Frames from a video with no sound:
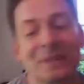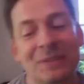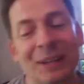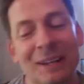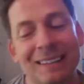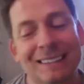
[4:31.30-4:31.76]
is
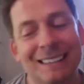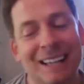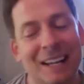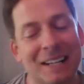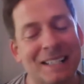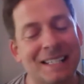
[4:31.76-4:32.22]
really
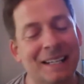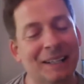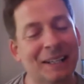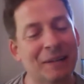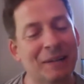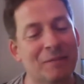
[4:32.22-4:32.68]
kind of
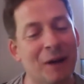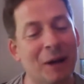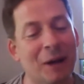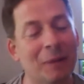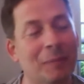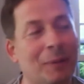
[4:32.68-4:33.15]
silly and
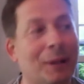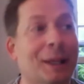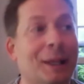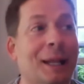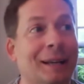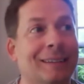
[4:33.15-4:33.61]
fun, but
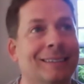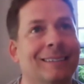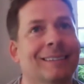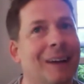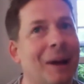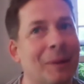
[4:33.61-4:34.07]
like
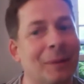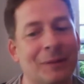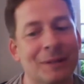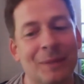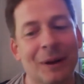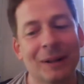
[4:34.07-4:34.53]
got a big
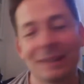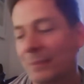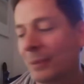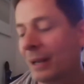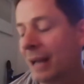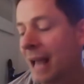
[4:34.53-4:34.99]

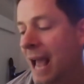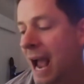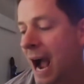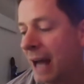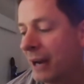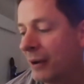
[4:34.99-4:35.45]
response. But
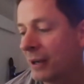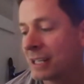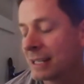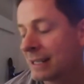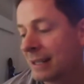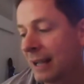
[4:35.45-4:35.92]
I don't know.